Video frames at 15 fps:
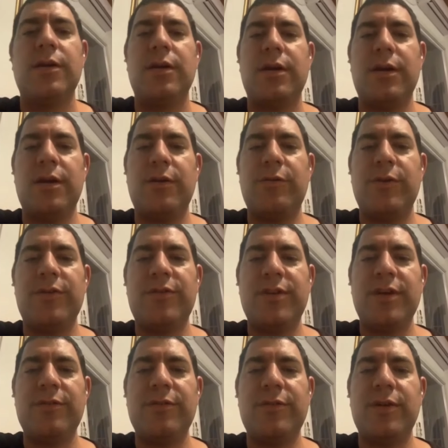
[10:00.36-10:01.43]

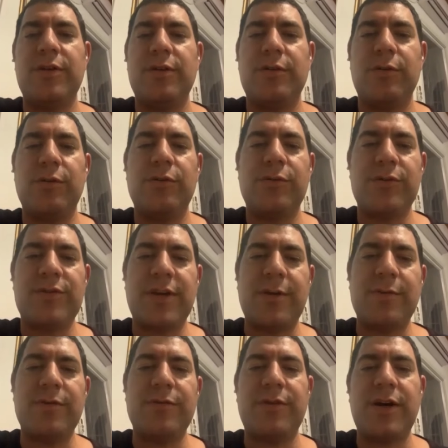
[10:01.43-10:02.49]
receive an ultrasound
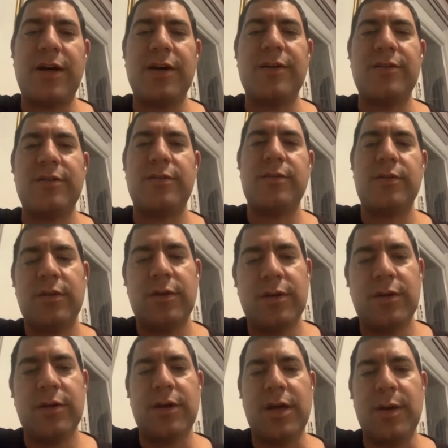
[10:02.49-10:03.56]
device,
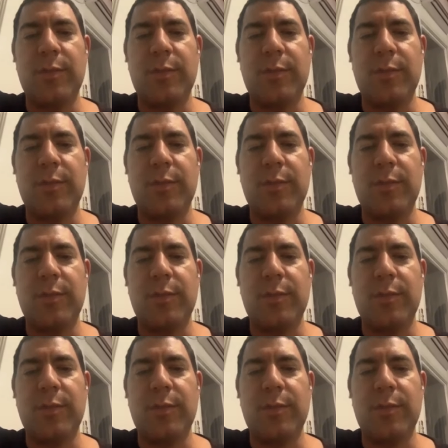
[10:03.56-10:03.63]
a